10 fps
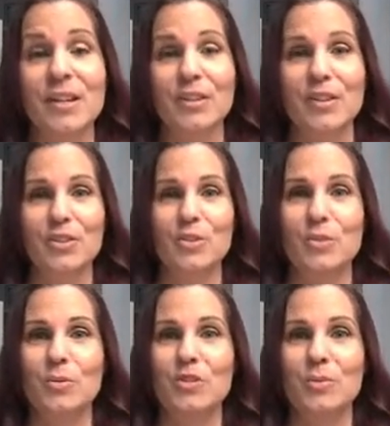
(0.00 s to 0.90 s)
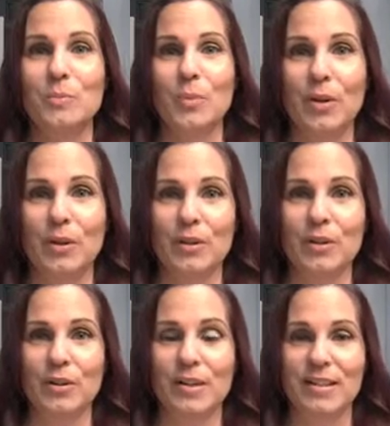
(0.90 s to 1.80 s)
the two
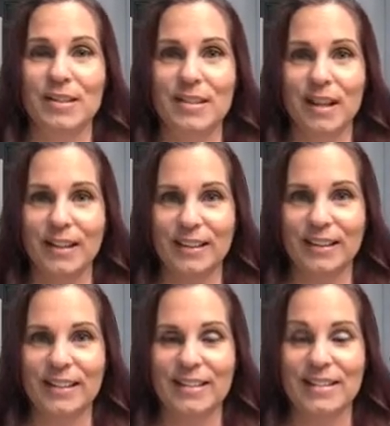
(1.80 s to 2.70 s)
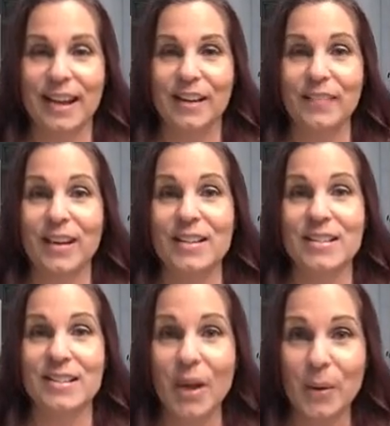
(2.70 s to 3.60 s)
smaller side lengths have a
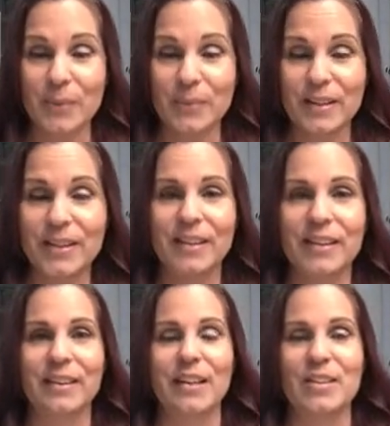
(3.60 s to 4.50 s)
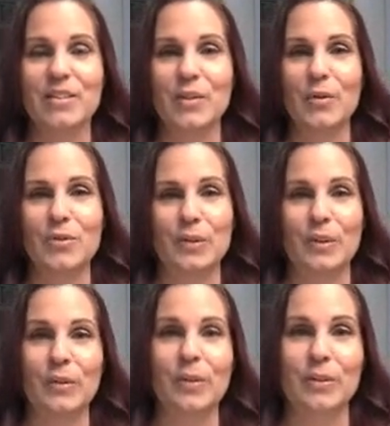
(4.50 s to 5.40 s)
sum that's larger
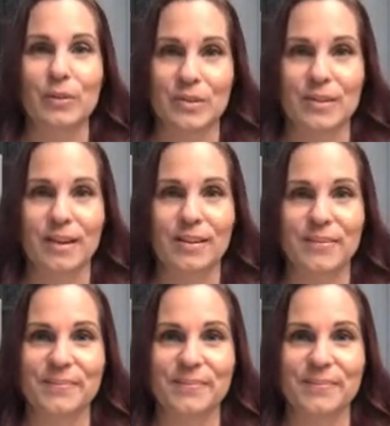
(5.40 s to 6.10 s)
than the third side.